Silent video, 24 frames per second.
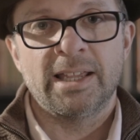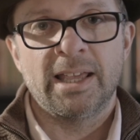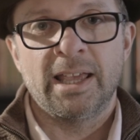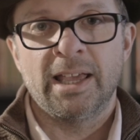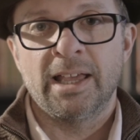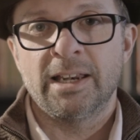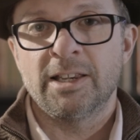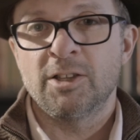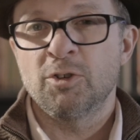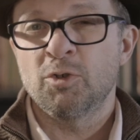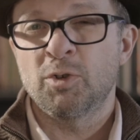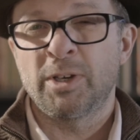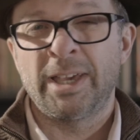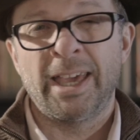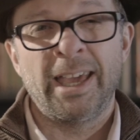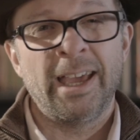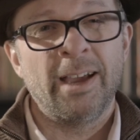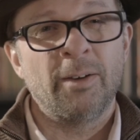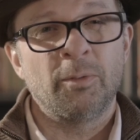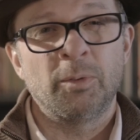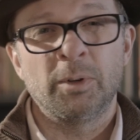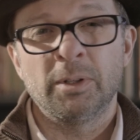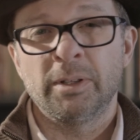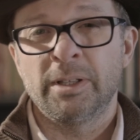and you
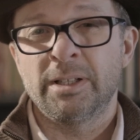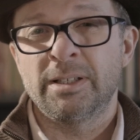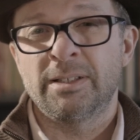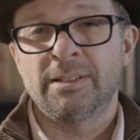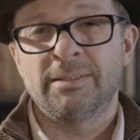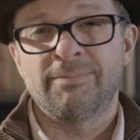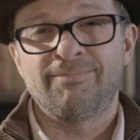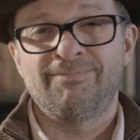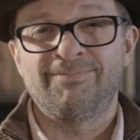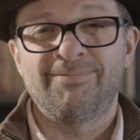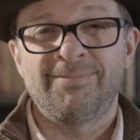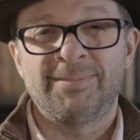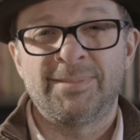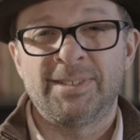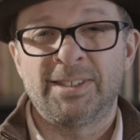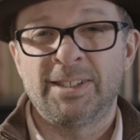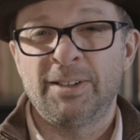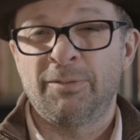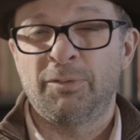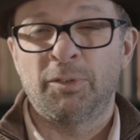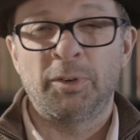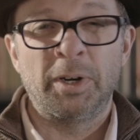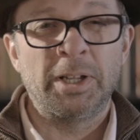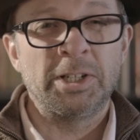can't really
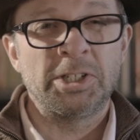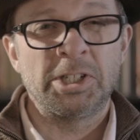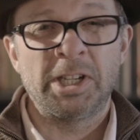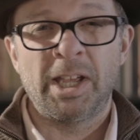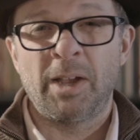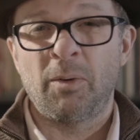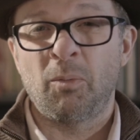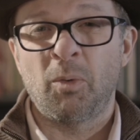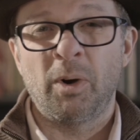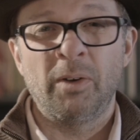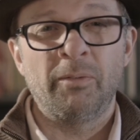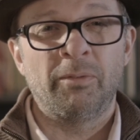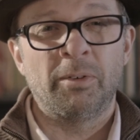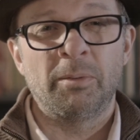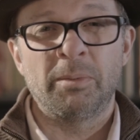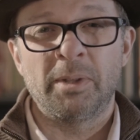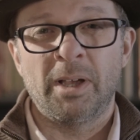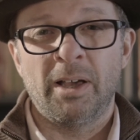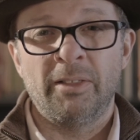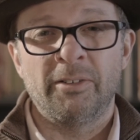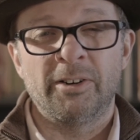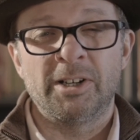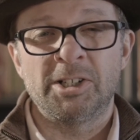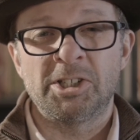differentiate one from the other.